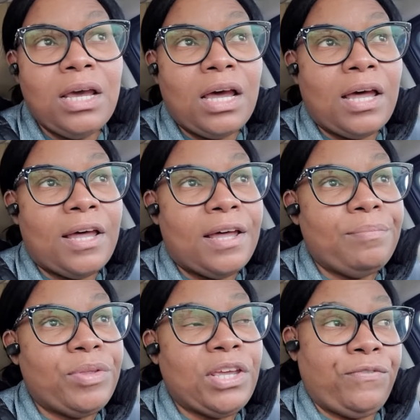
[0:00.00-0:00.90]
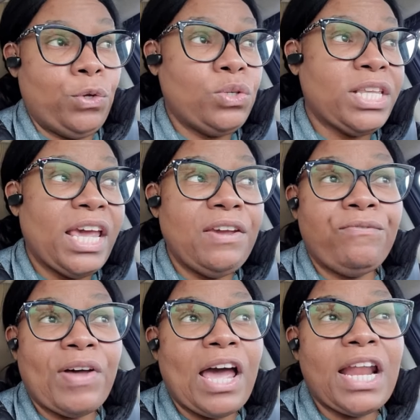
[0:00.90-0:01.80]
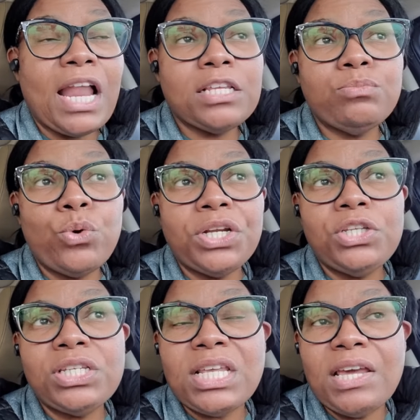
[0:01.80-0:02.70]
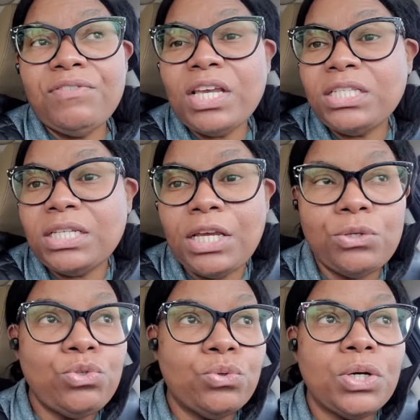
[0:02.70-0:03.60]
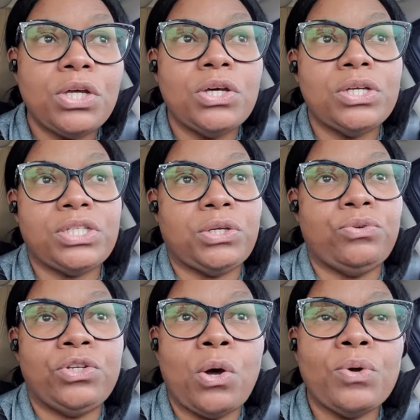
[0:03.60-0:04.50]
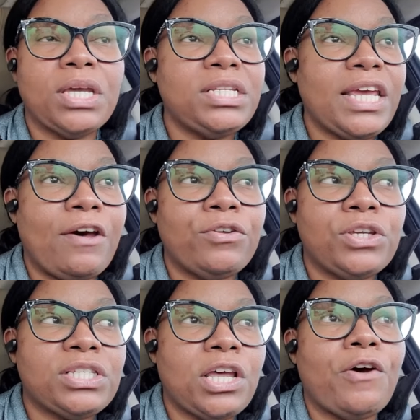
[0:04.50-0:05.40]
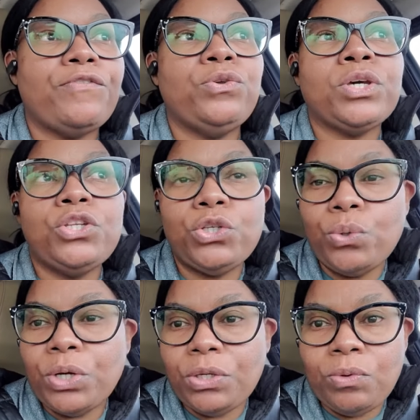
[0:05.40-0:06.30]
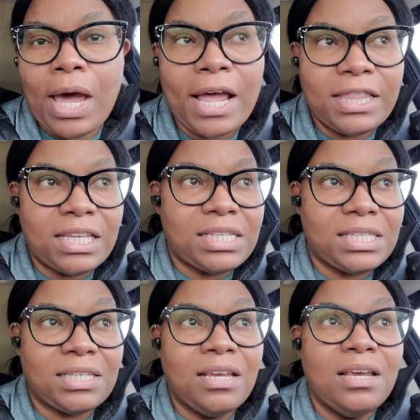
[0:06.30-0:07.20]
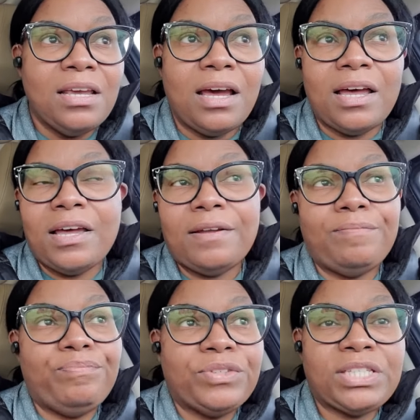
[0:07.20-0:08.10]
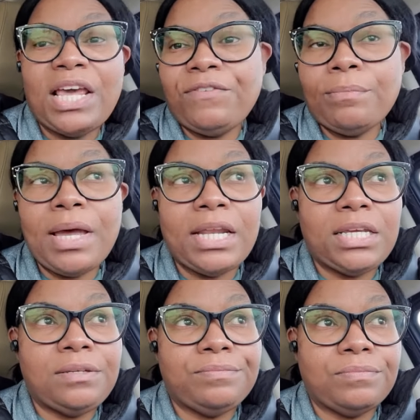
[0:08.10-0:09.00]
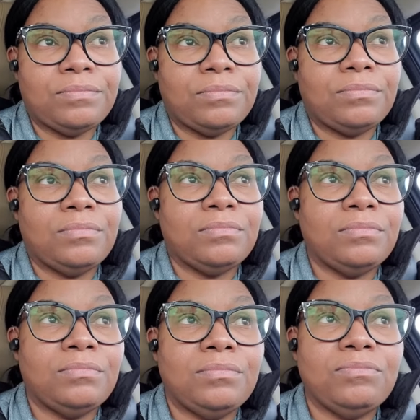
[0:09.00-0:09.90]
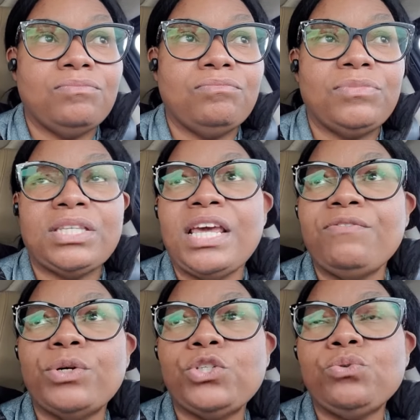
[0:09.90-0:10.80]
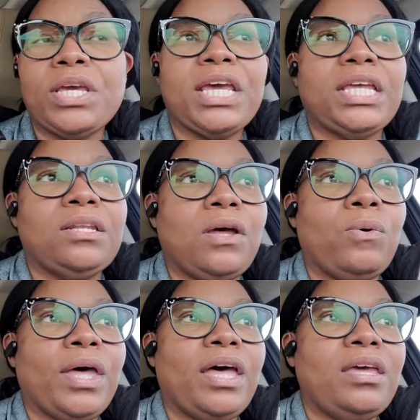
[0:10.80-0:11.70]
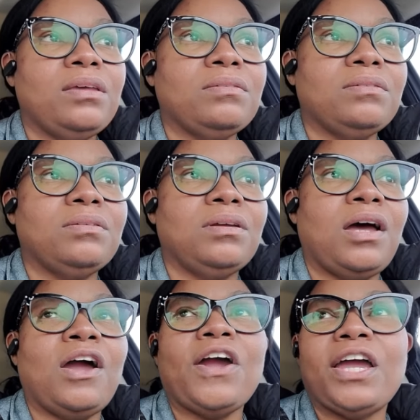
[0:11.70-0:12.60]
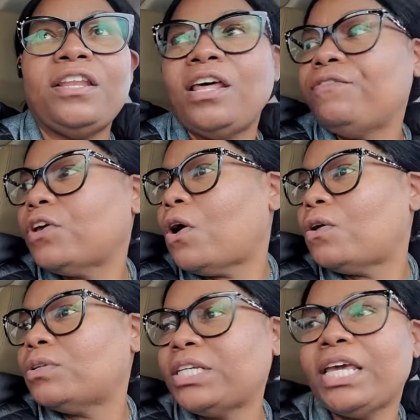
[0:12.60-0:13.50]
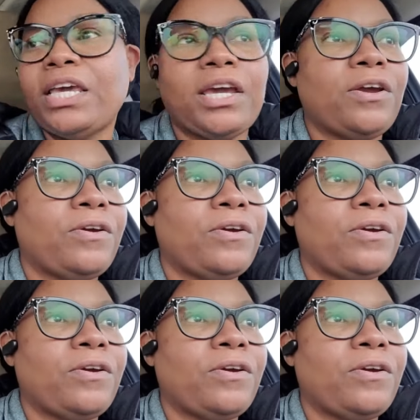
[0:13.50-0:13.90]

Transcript: Um, if you save five dollars more than you saved yesterday, you're doing good. So don't get down on yourself. You can do it. You got this. Um, save your money. Save what you can. Okay. All right. Love y'all. Take care.